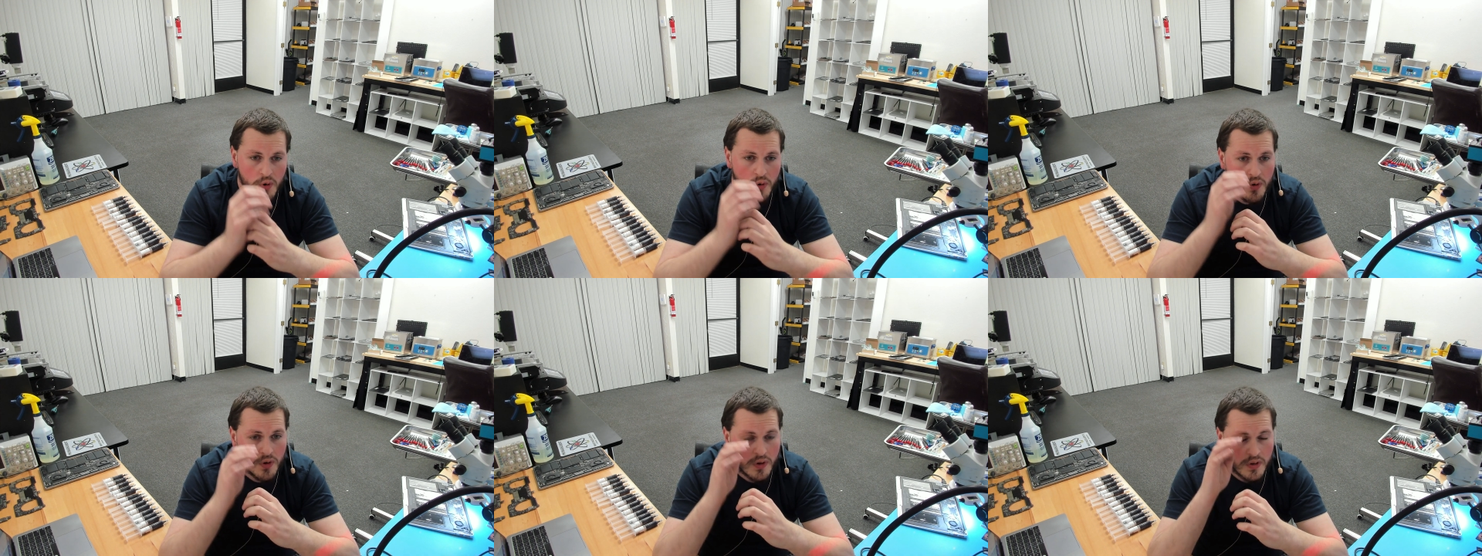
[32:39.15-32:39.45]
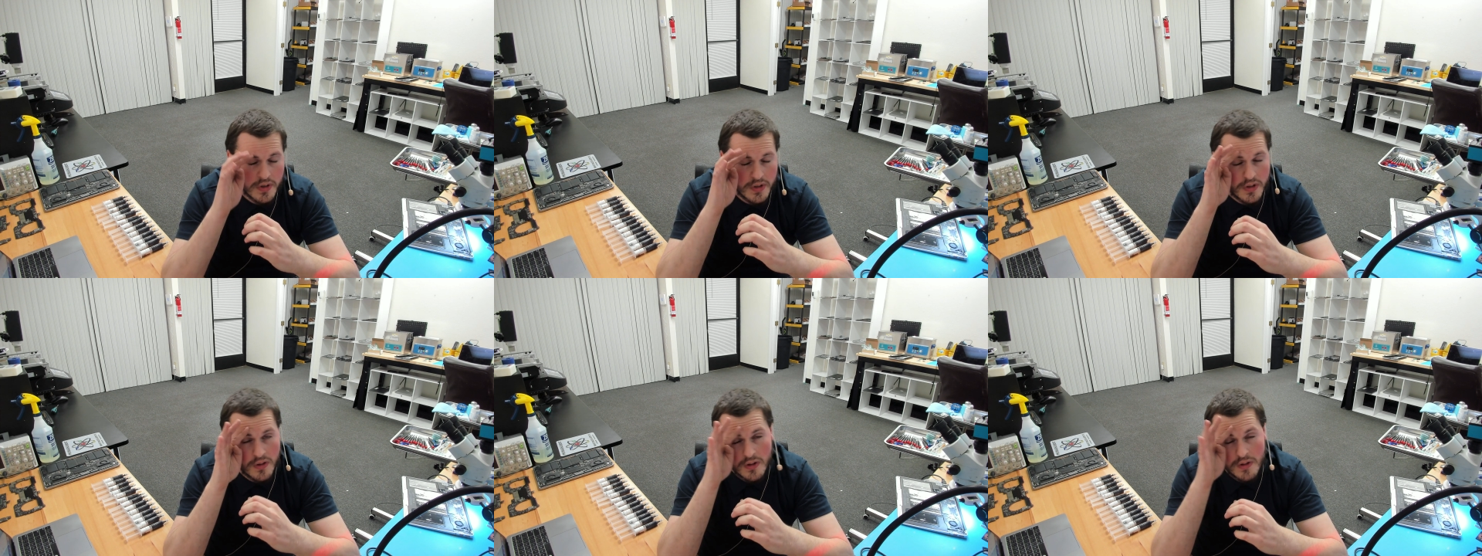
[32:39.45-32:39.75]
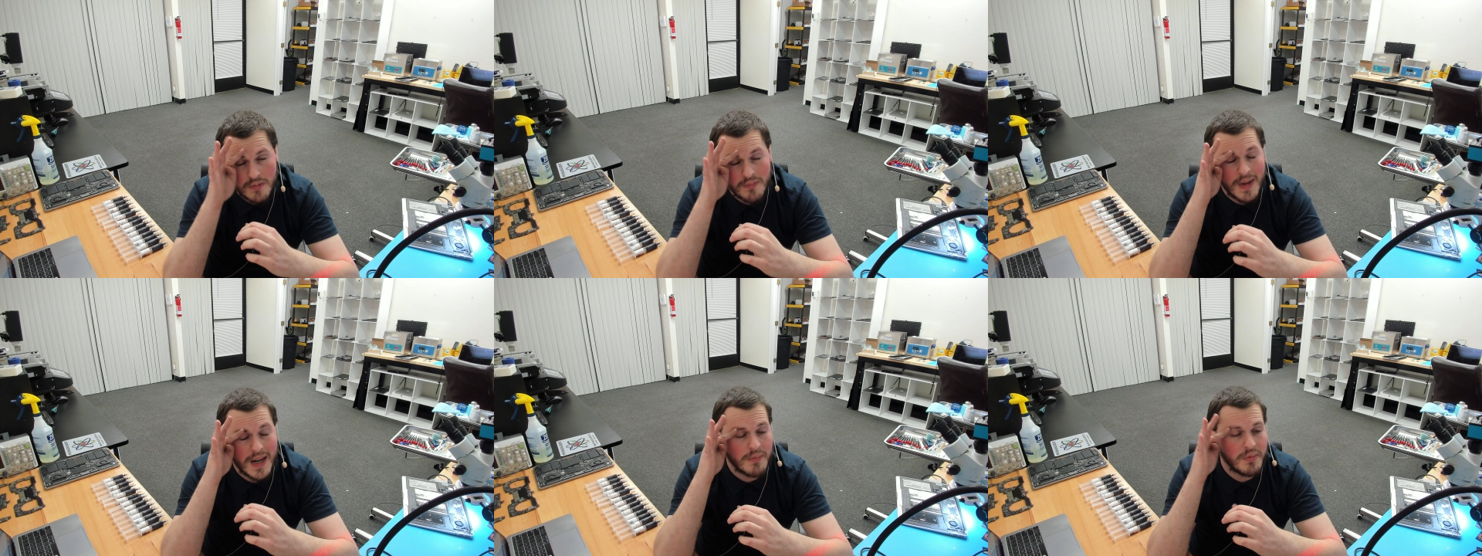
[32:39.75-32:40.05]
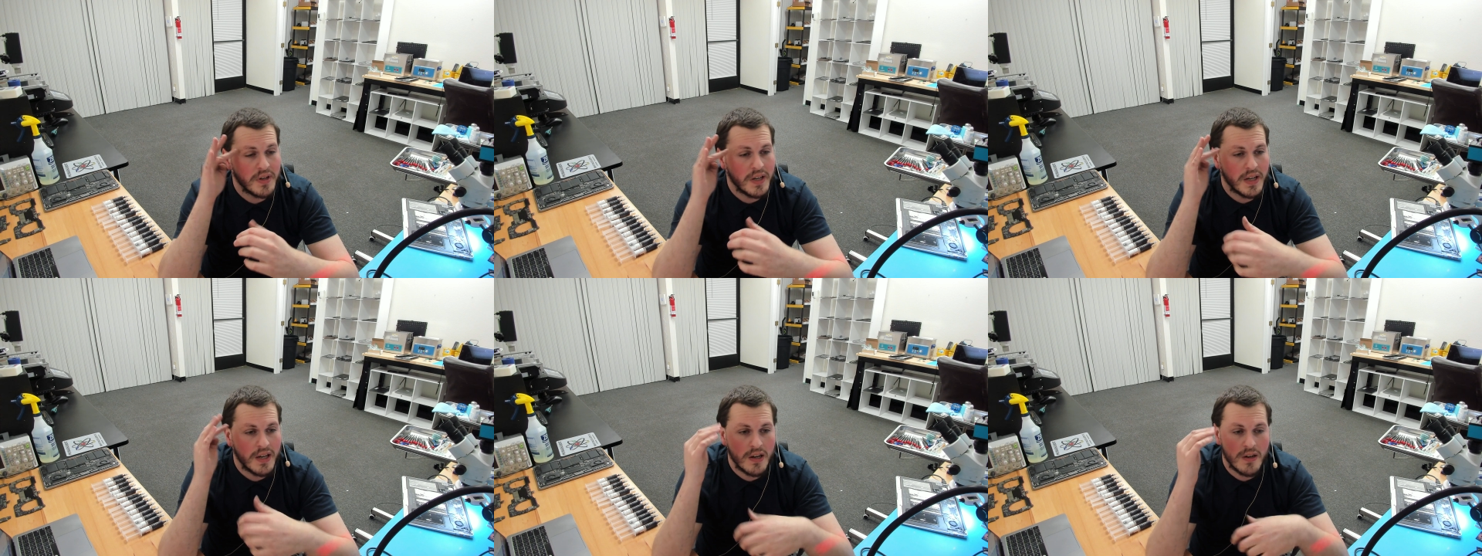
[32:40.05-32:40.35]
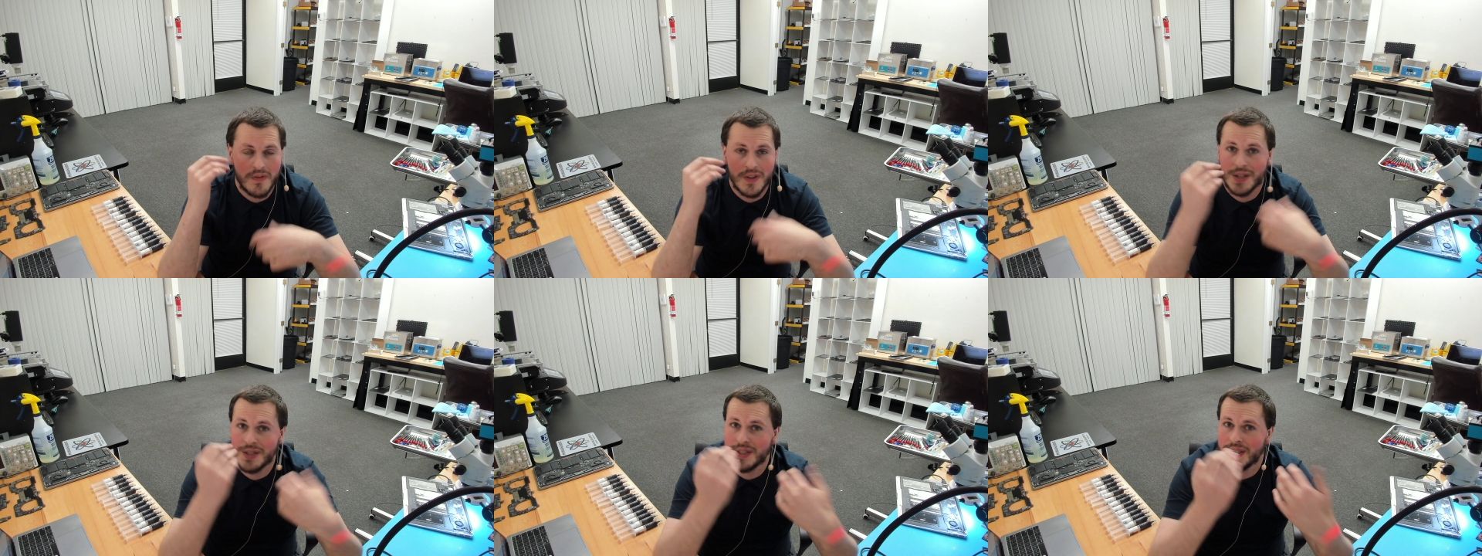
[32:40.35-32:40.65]
or your own MacBook Air
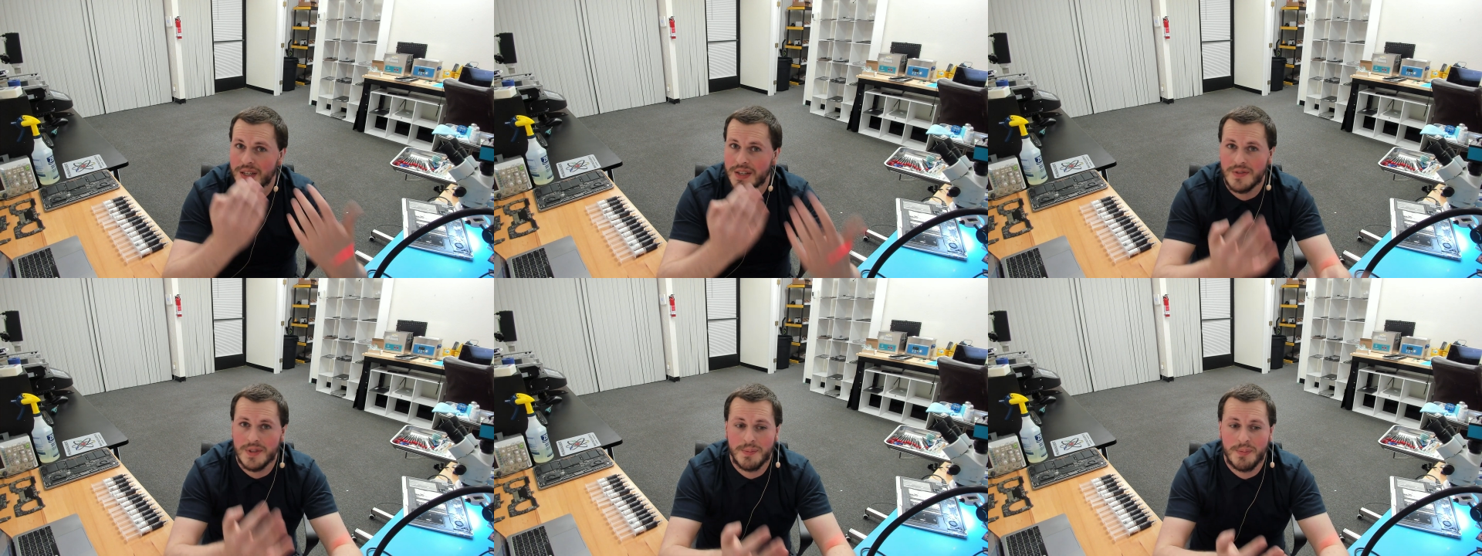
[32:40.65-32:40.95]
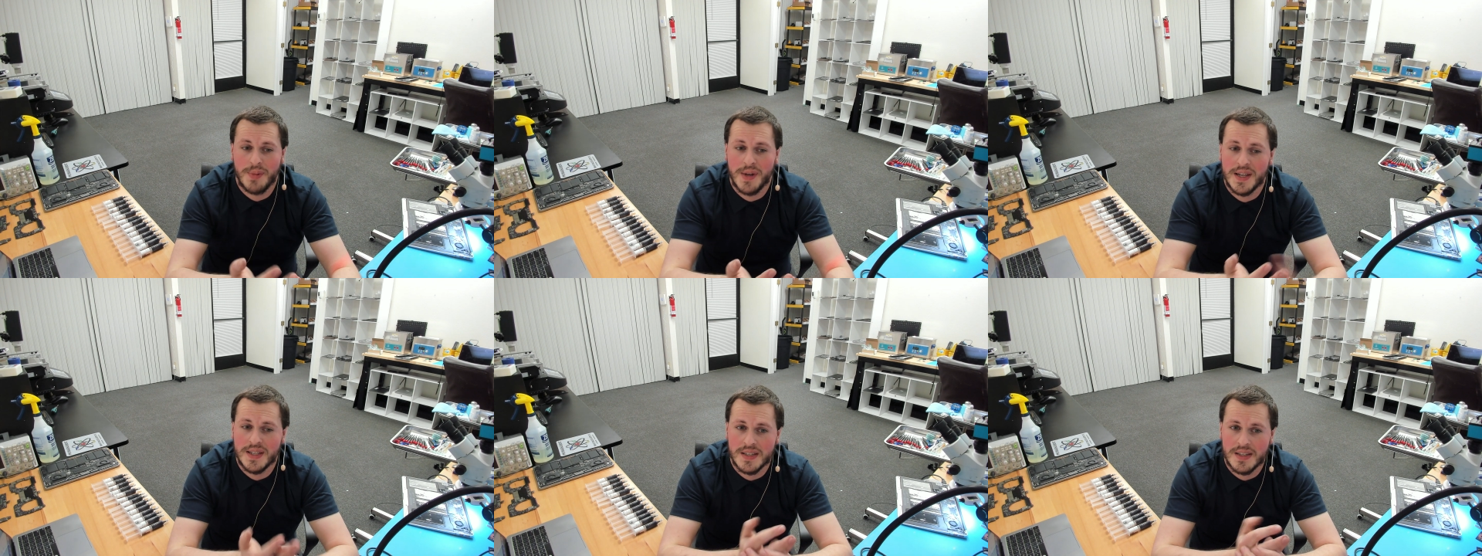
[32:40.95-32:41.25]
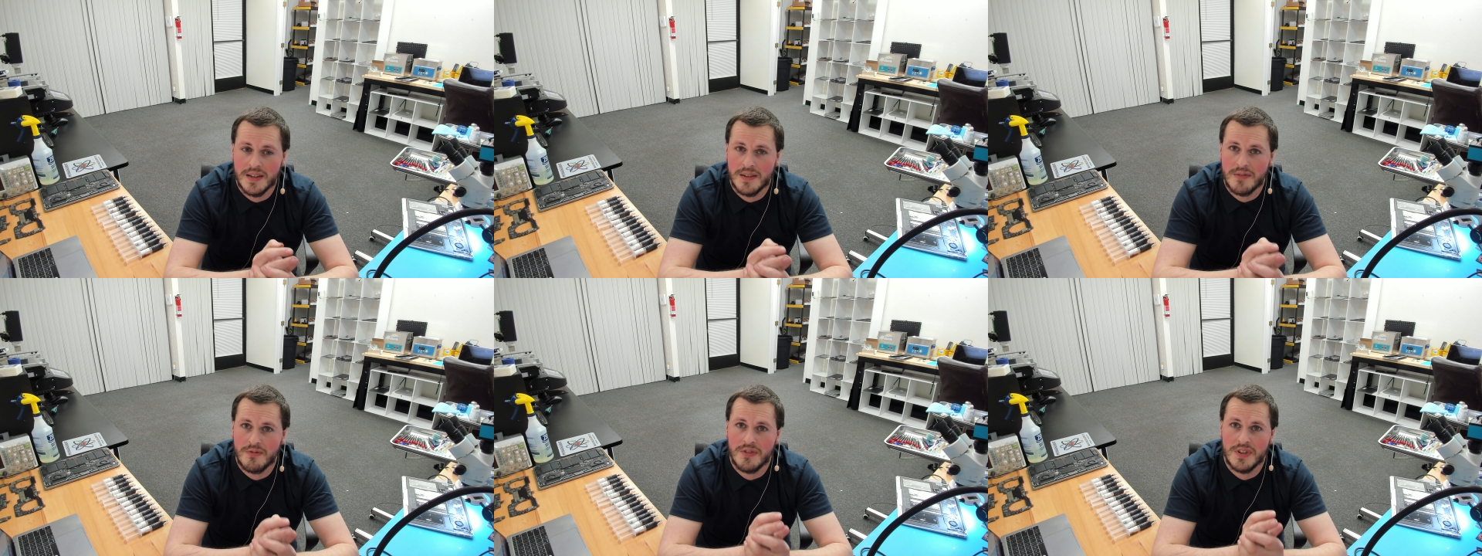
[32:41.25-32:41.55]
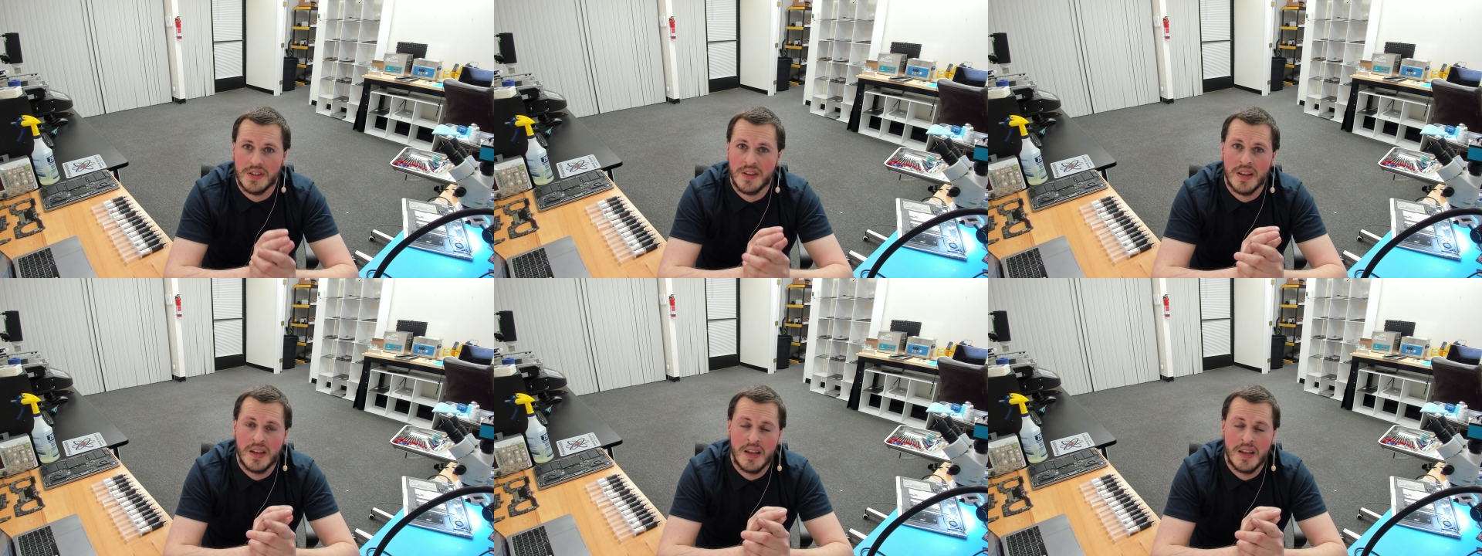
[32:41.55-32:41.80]
if, let's say, you repasted it with